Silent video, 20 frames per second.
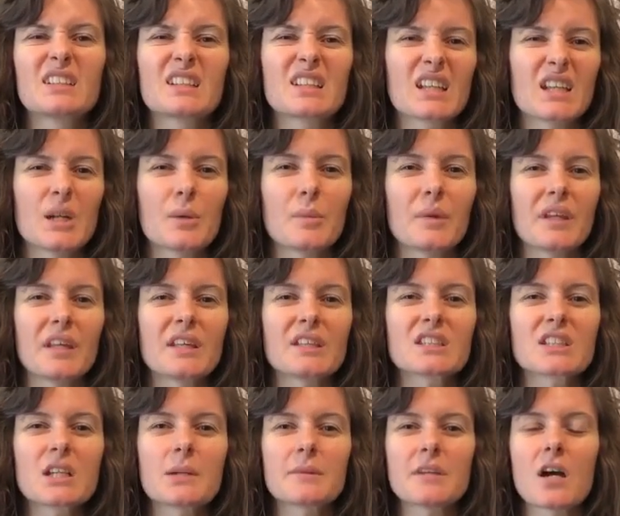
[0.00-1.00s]
gonna
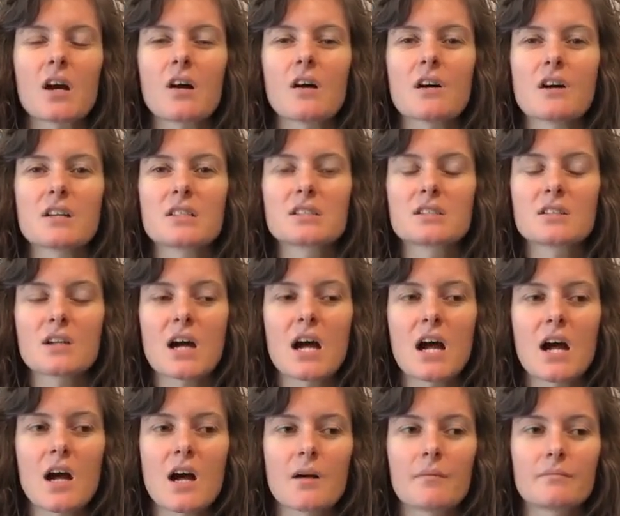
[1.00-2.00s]
be hard.
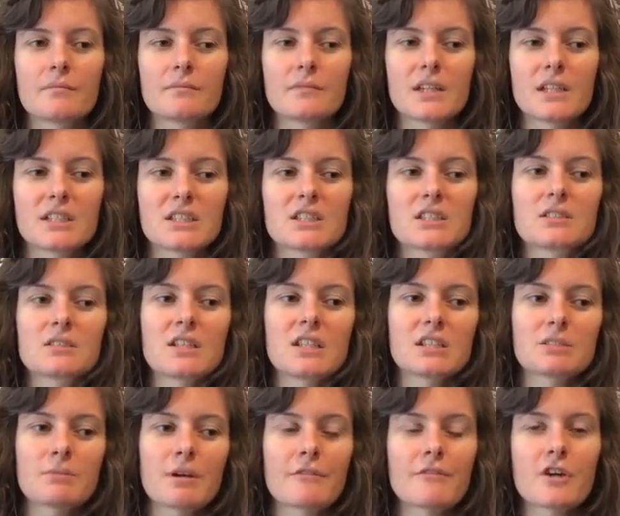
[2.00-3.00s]

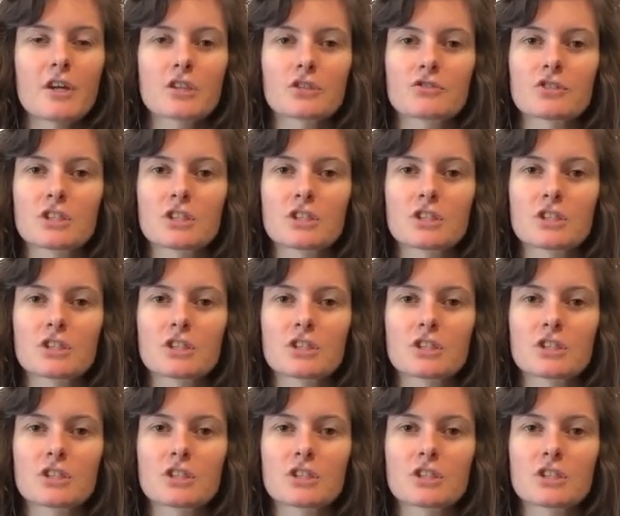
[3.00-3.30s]
It's my first